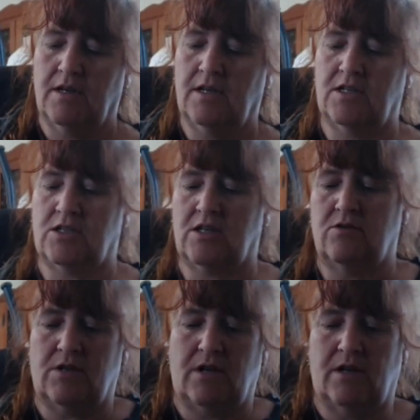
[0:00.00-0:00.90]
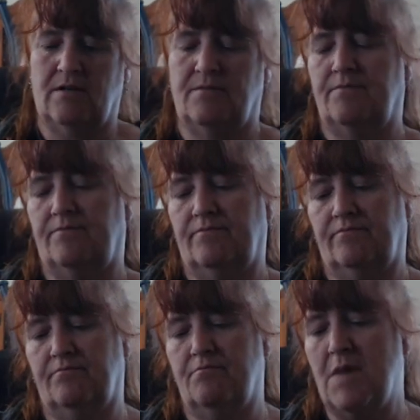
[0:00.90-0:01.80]
And it just goes on a
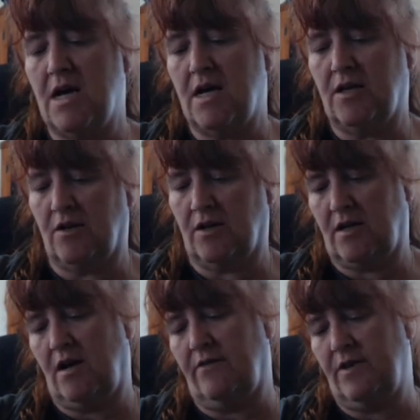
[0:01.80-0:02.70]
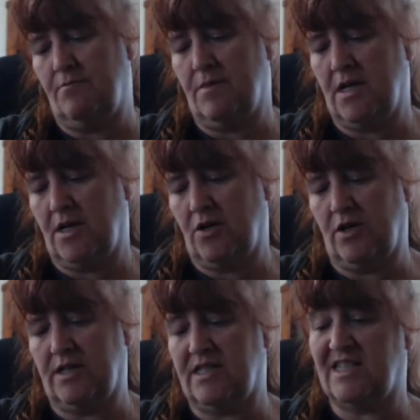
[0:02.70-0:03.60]
mug or a coffee mug or
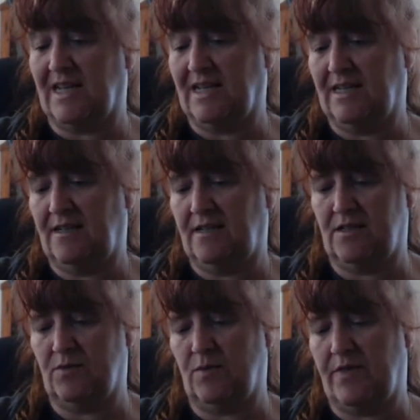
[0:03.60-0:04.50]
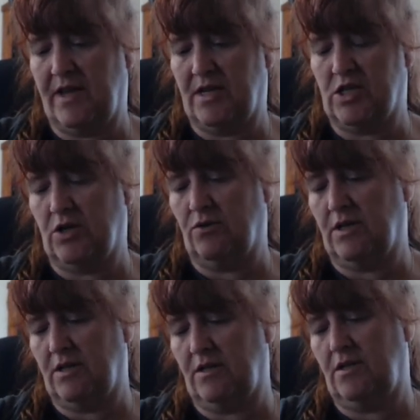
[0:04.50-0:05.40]
a stein is what they showed
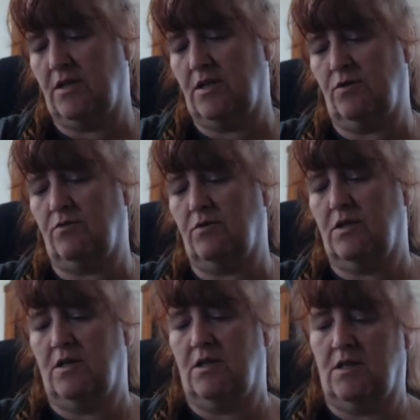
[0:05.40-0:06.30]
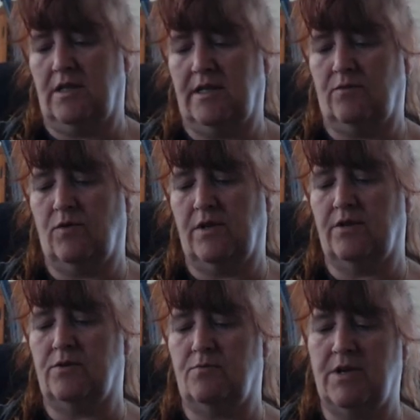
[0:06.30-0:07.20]
it, you know, like one of
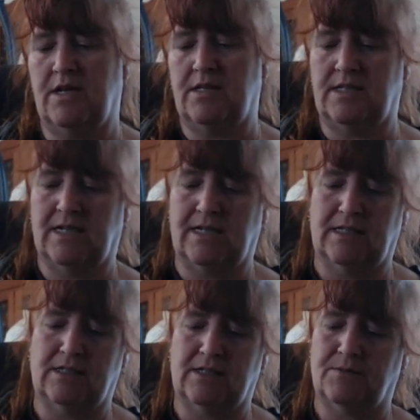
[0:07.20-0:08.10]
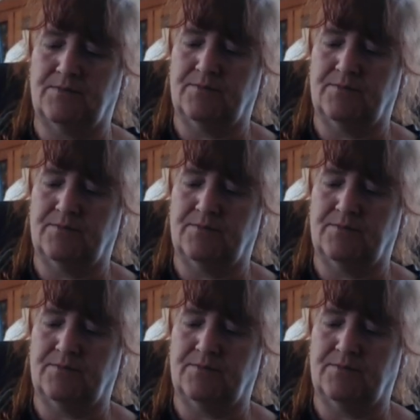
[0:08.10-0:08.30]
those big steins.